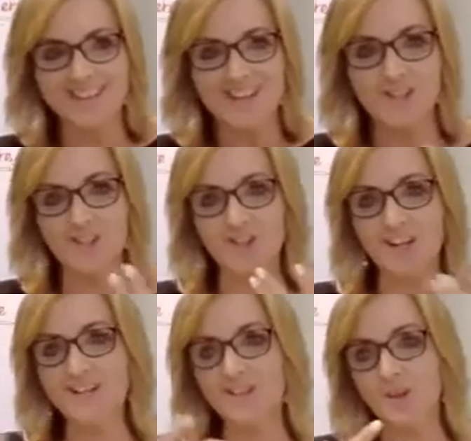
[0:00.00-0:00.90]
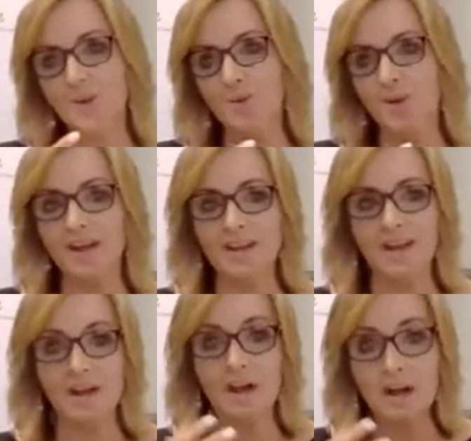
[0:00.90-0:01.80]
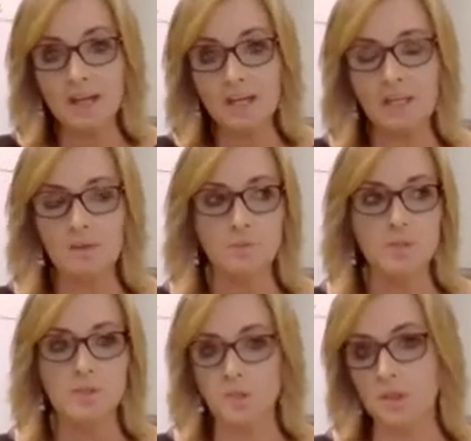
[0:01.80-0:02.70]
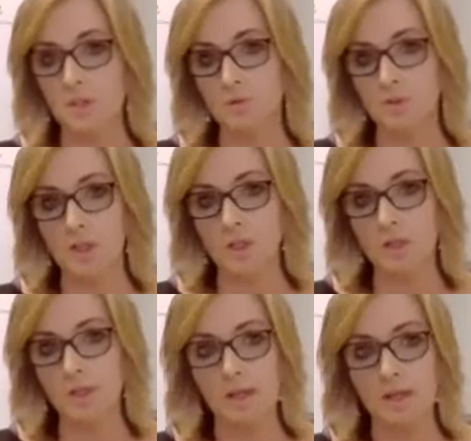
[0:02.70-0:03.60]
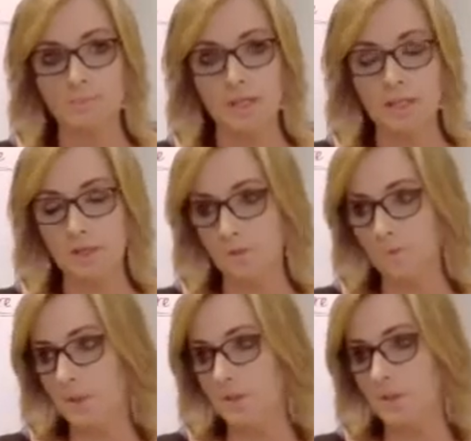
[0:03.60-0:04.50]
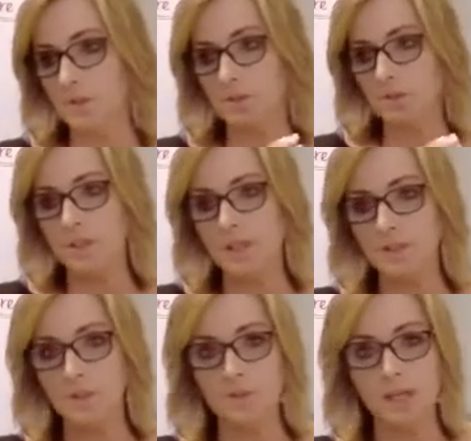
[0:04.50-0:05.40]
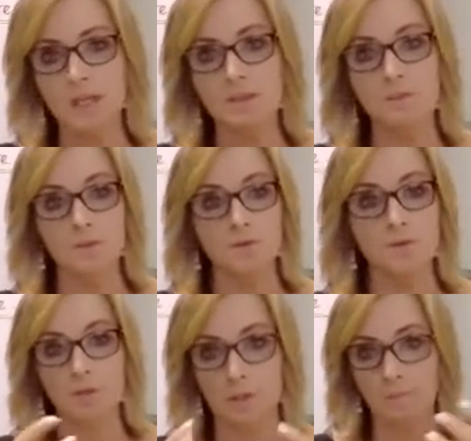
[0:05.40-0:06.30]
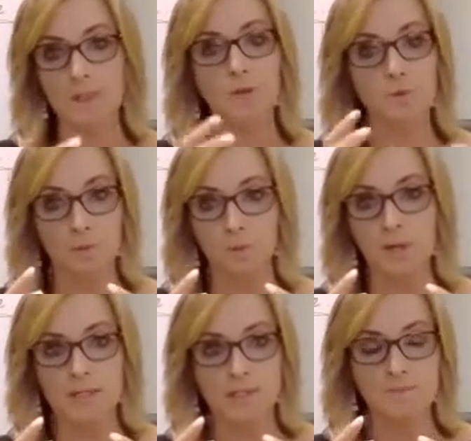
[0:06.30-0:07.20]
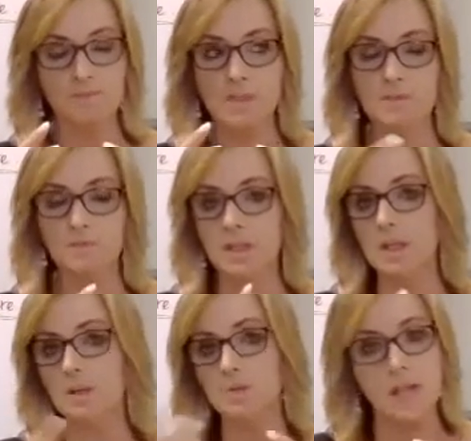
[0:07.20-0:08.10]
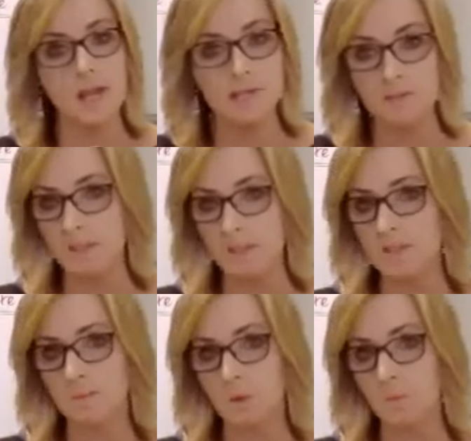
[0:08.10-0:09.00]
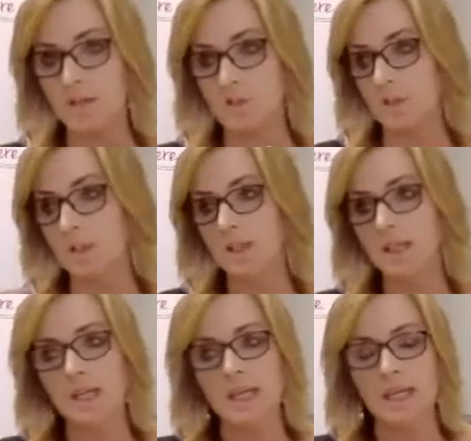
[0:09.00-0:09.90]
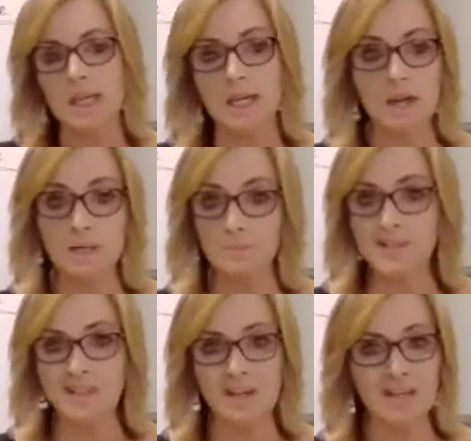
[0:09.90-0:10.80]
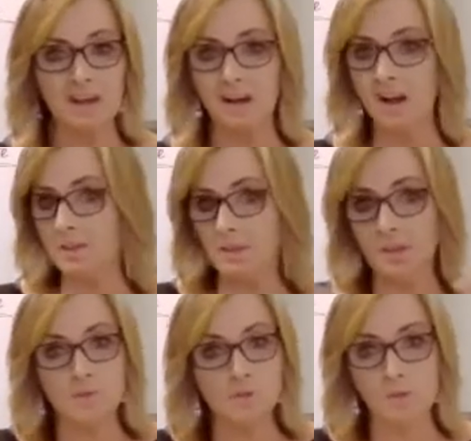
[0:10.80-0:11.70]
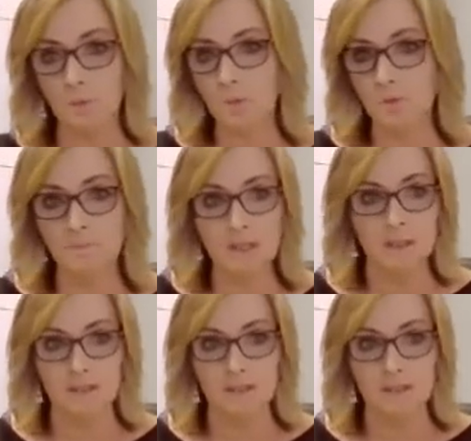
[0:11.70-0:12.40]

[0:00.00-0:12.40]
Should I? So I was just coaching another realtor yesterday. They're going to be incorporating some videos, asked me the same question. And I was like, I think you should throw them in.